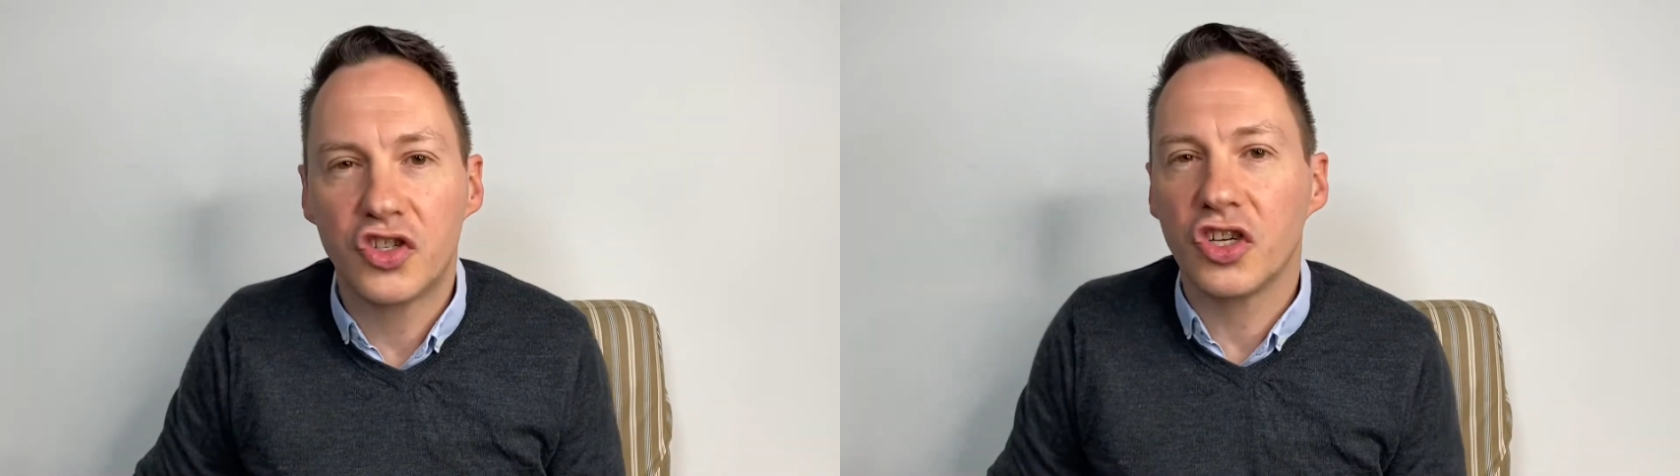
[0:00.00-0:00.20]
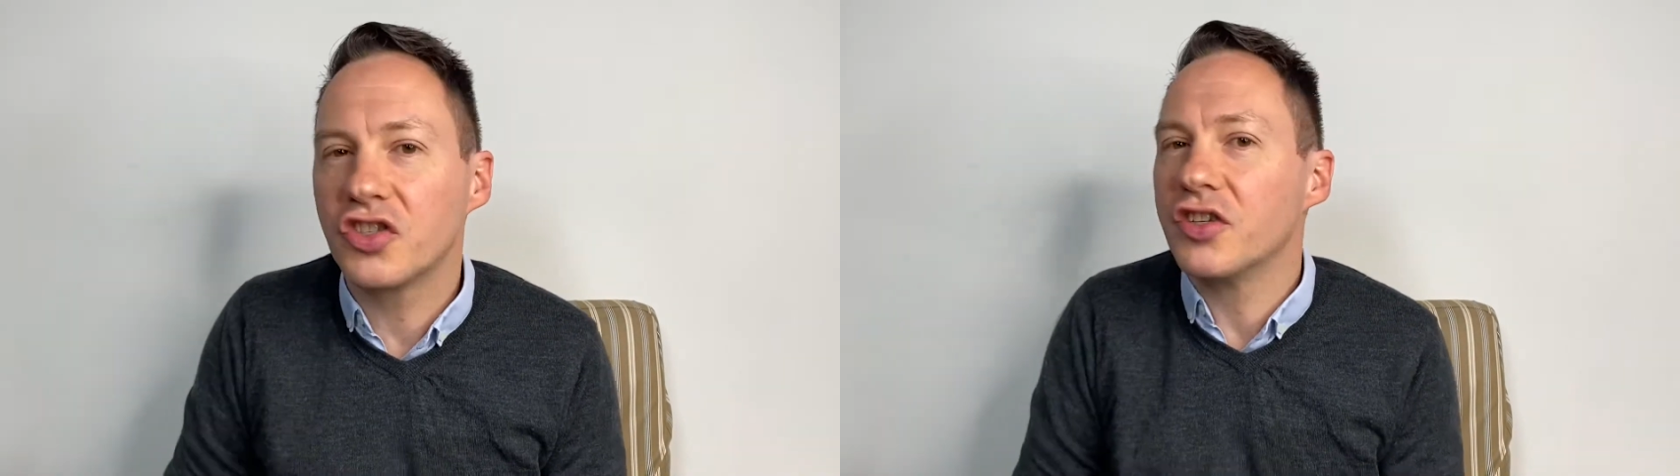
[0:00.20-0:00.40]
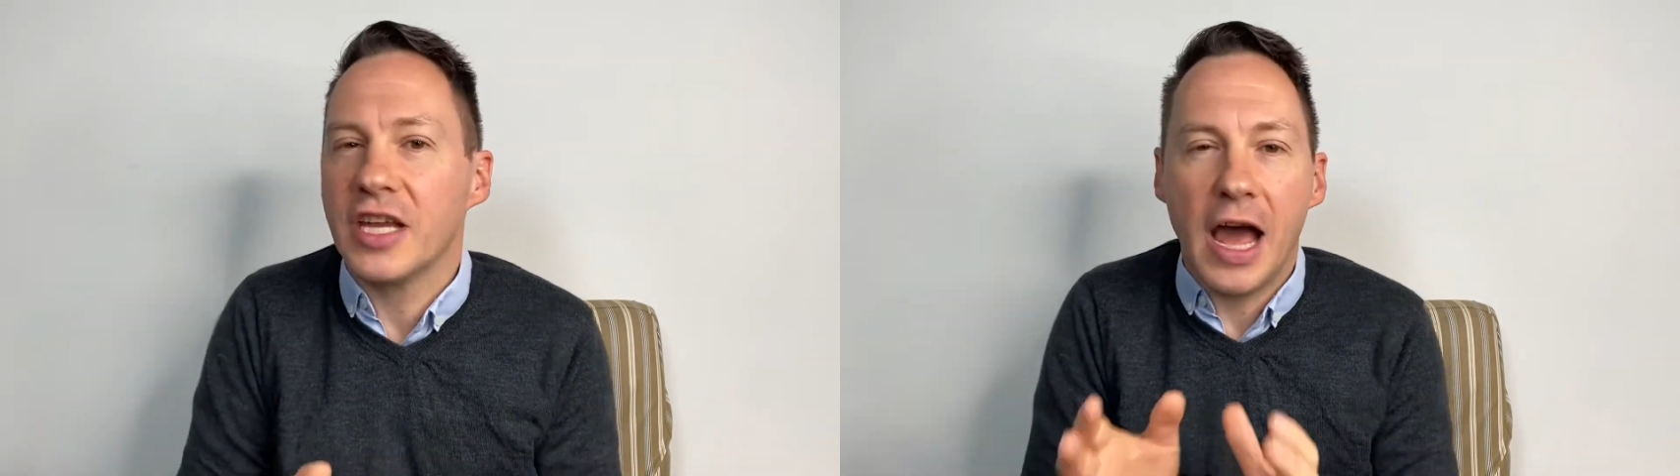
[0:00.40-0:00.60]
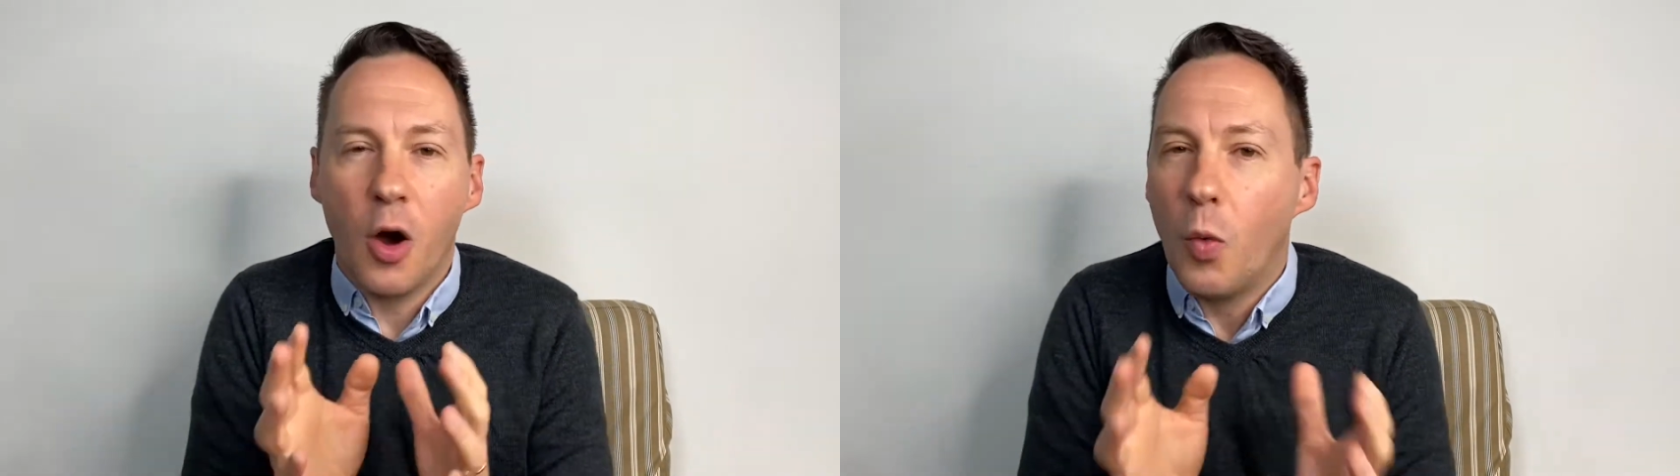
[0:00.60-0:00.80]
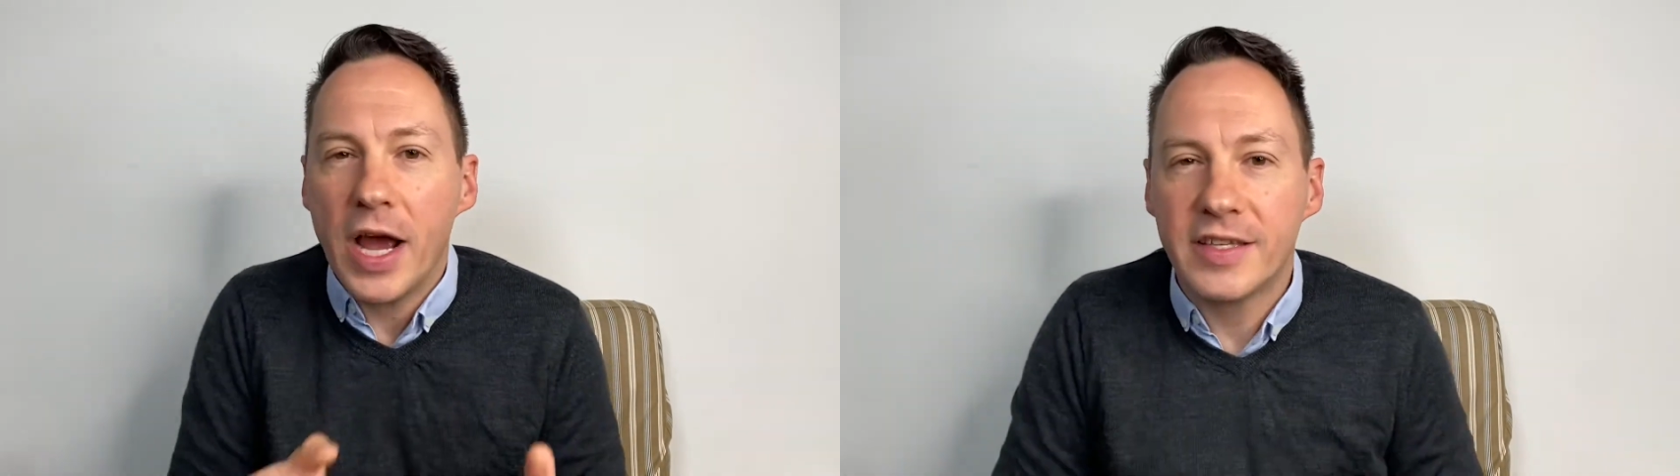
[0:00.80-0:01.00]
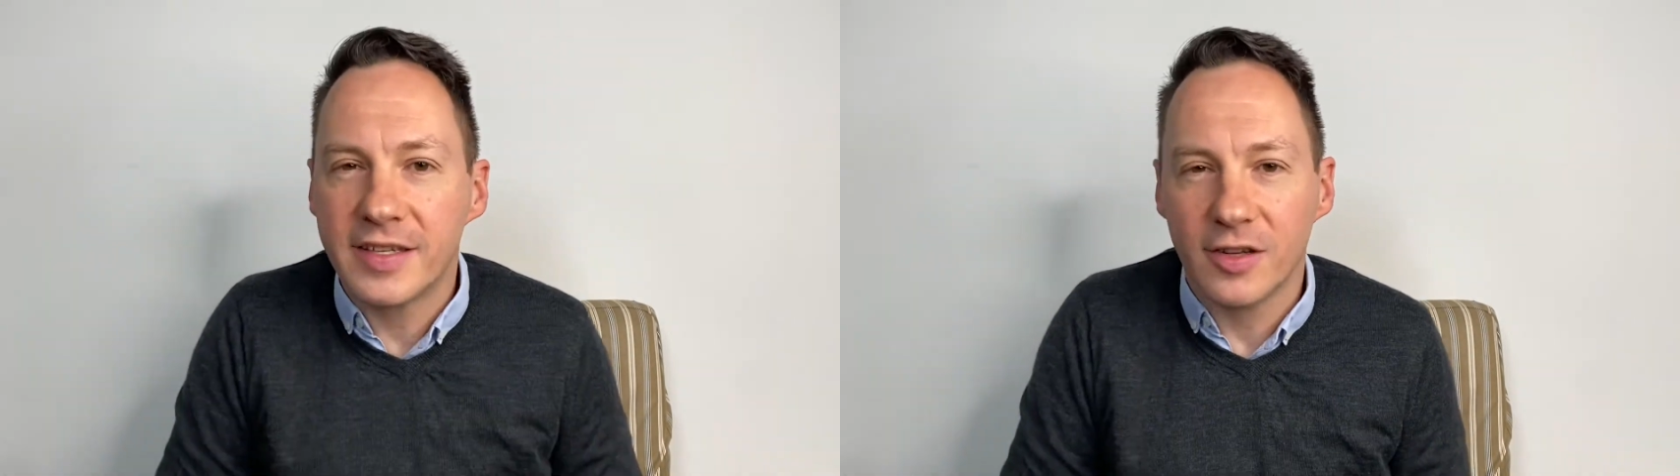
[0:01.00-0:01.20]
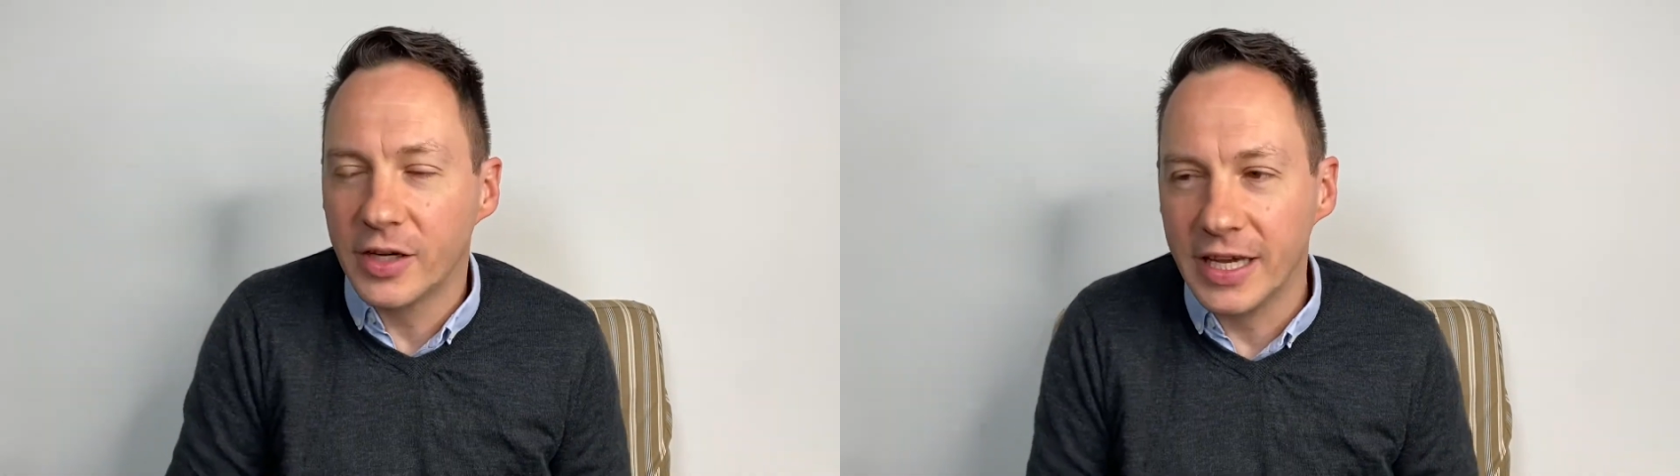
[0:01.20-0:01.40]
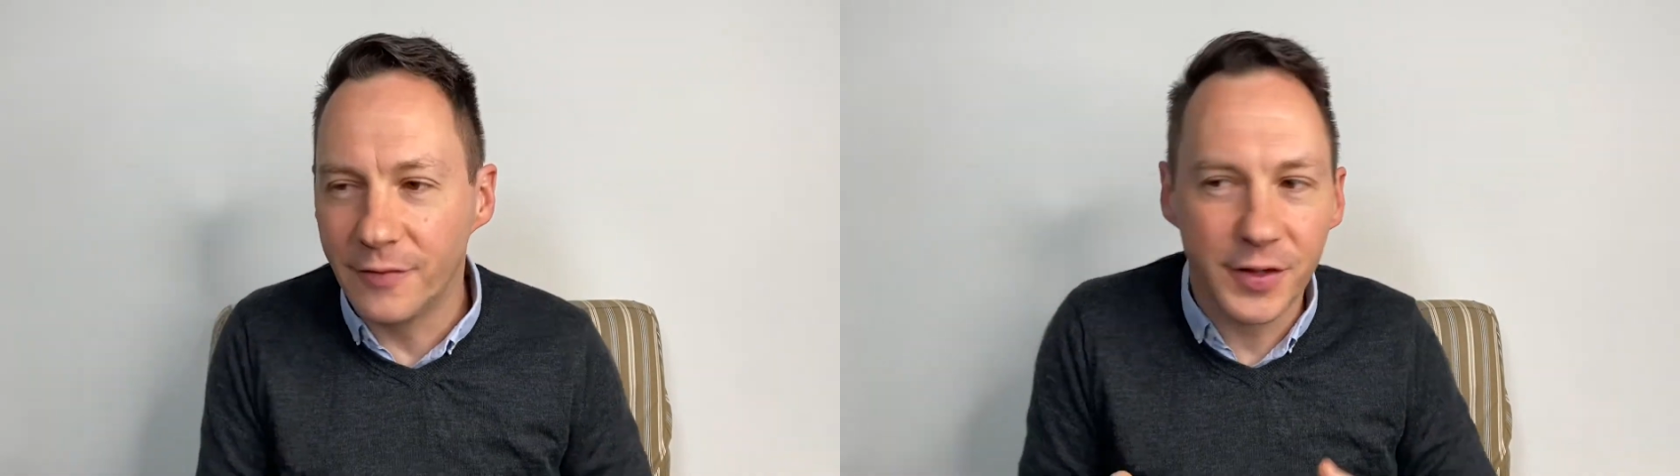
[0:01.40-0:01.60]
just as a waiter's
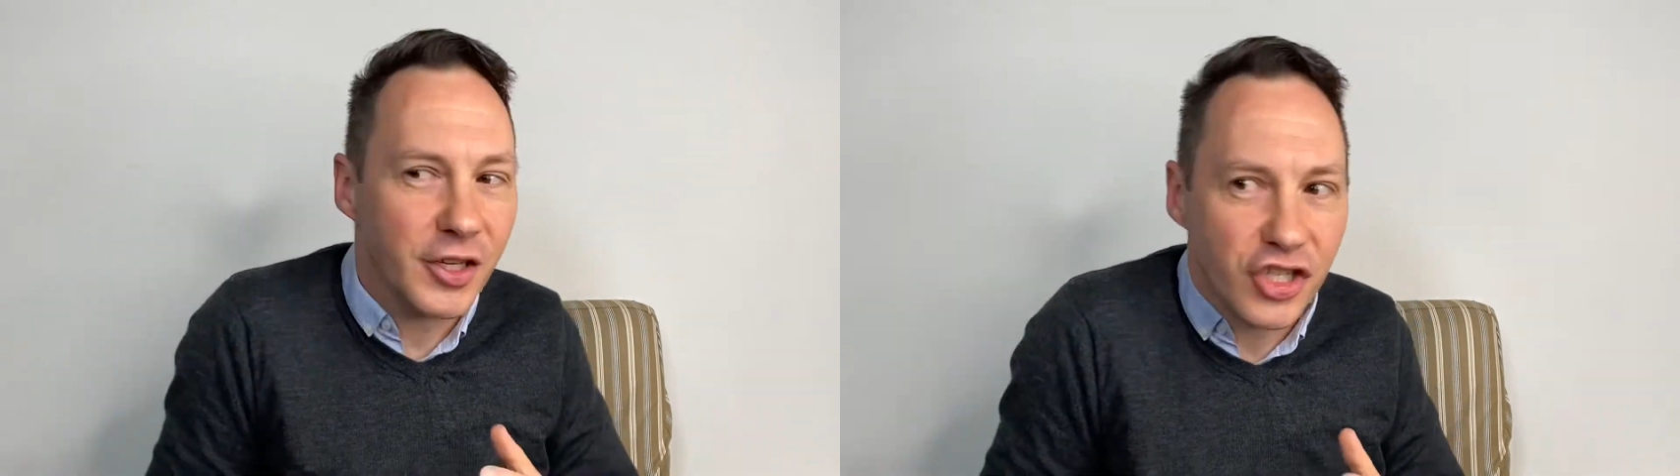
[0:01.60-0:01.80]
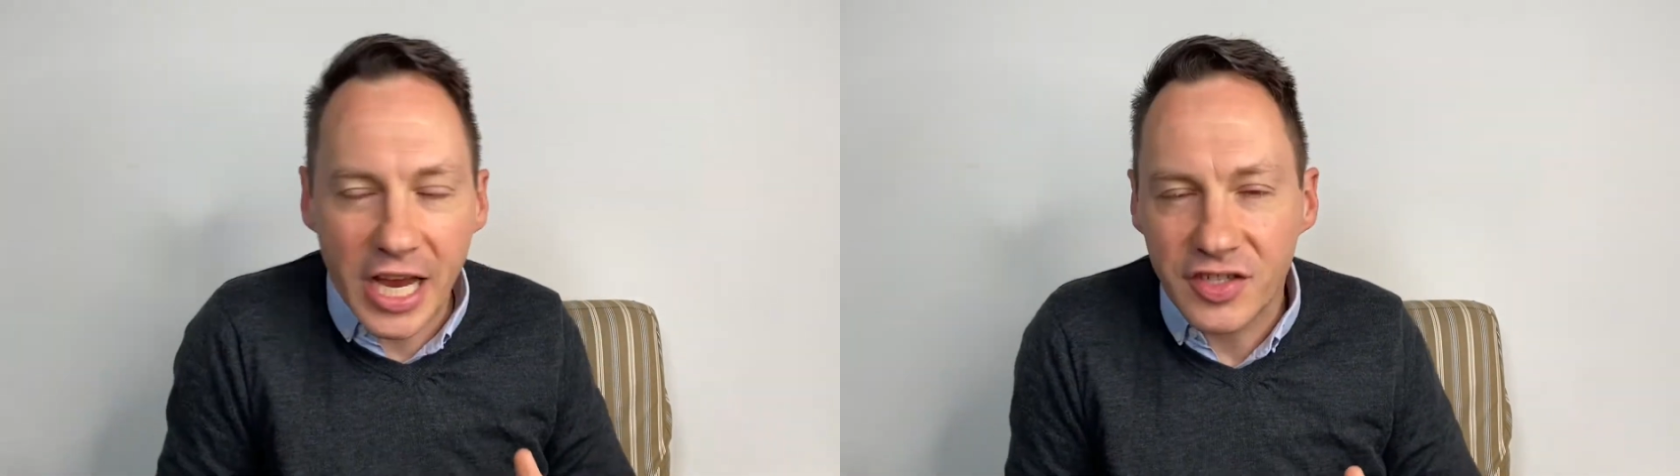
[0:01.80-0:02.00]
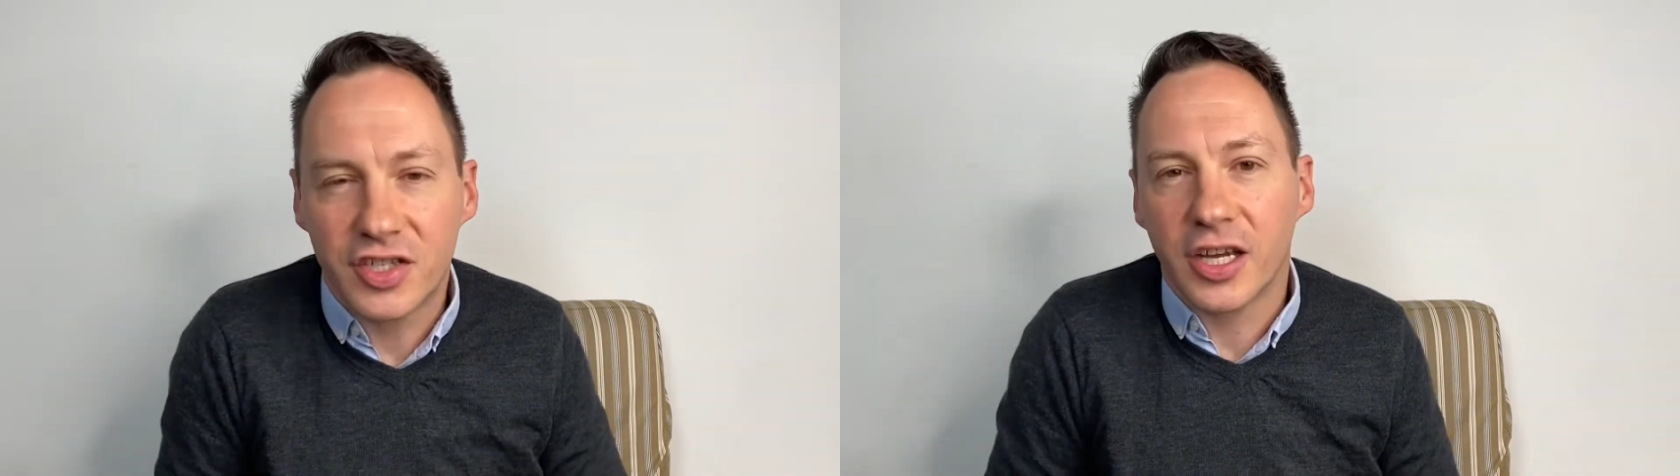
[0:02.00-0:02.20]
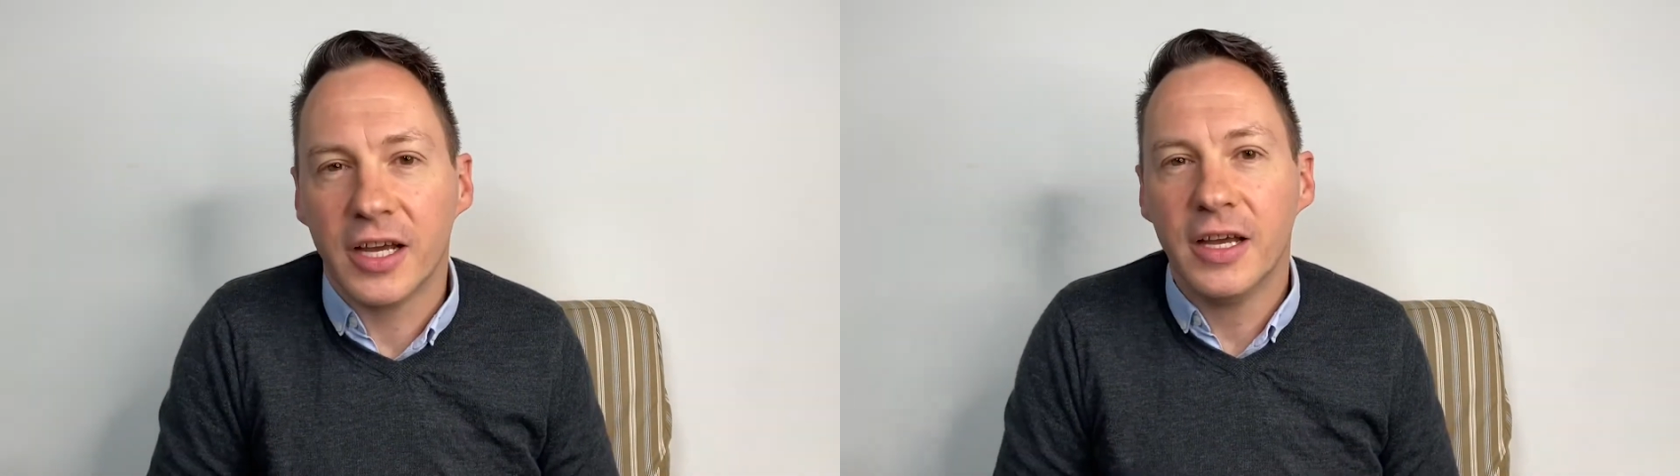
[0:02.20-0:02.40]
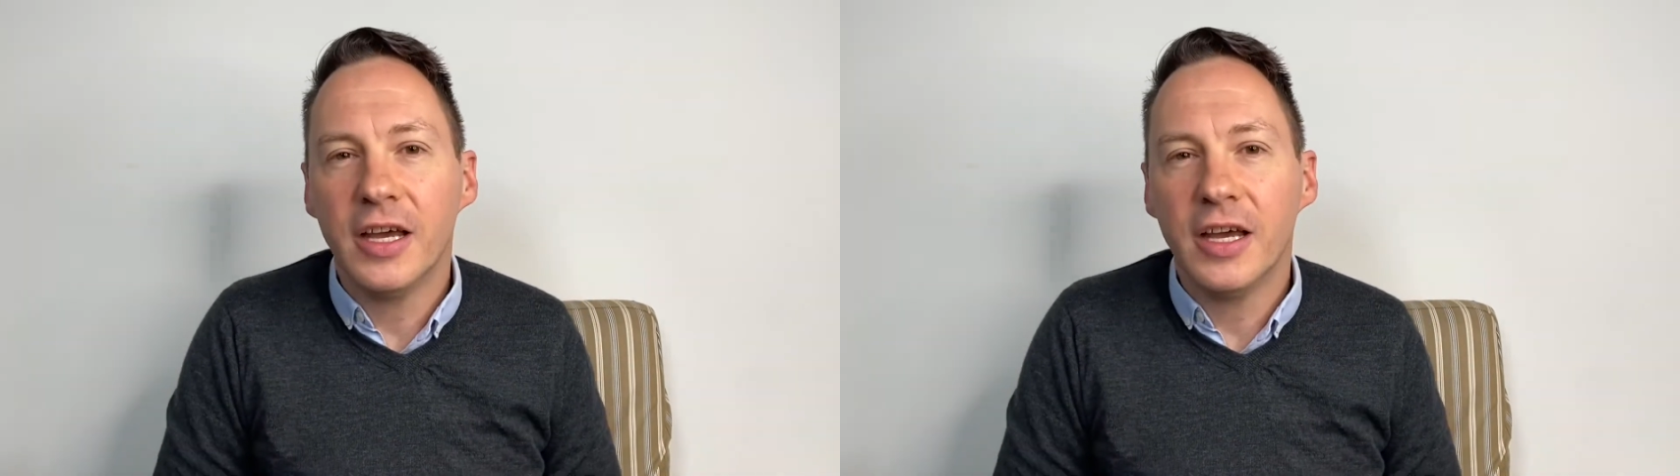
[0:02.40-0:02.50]
looking for the gesture,